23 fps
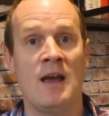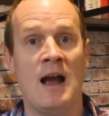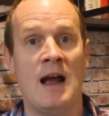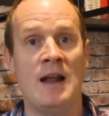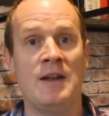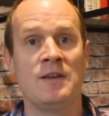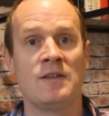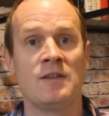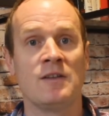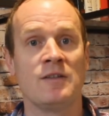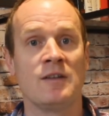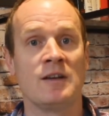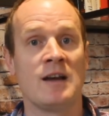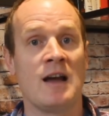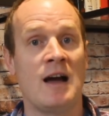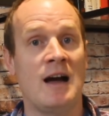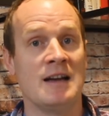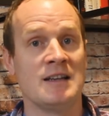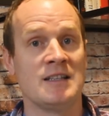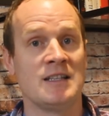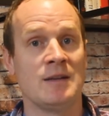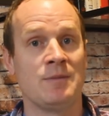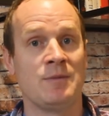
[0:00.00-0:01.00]
And this is a
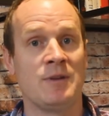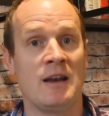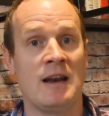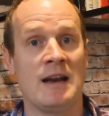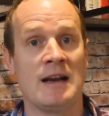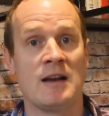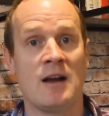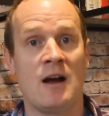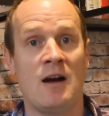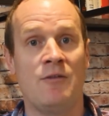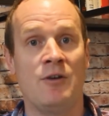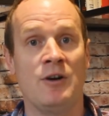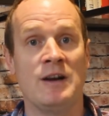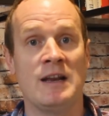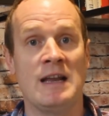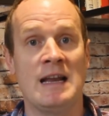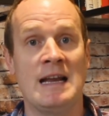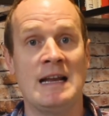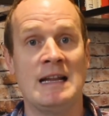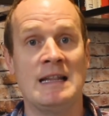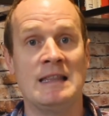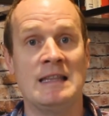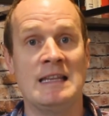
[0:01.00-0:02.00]
concept that I covered
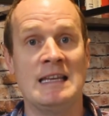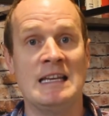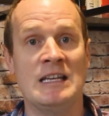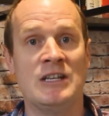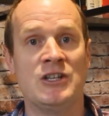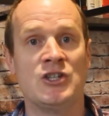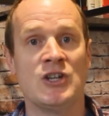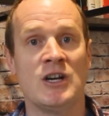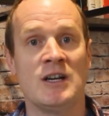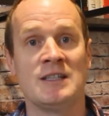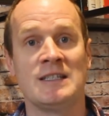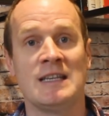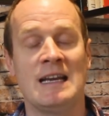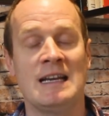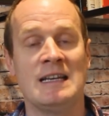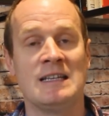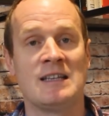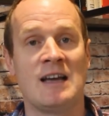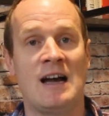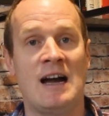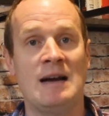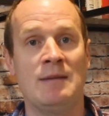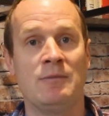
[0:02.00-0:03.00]
in the
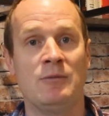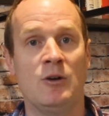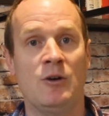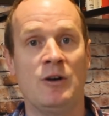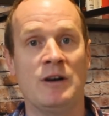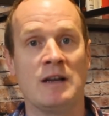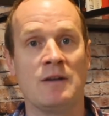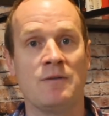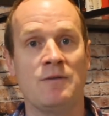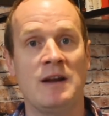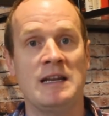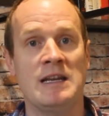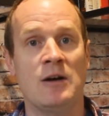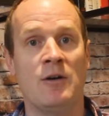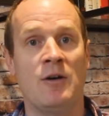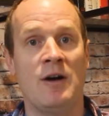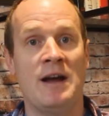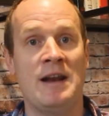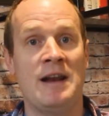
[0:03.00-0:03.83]
just-in-time learning video,